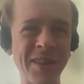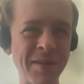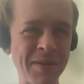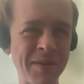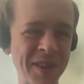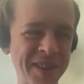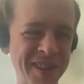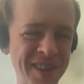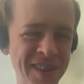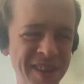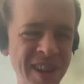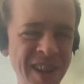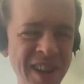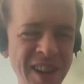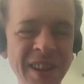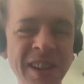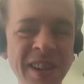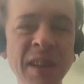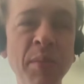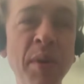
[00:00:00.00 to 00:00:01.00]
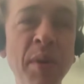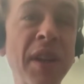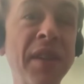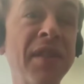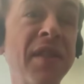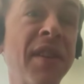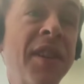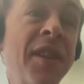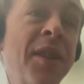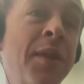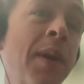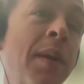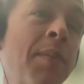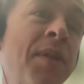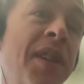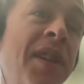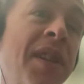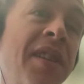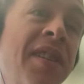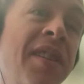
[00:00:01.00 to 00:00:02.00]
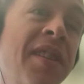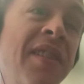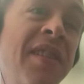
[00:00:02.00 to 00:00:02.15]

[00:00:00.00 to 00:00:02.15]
of the entity based on its website.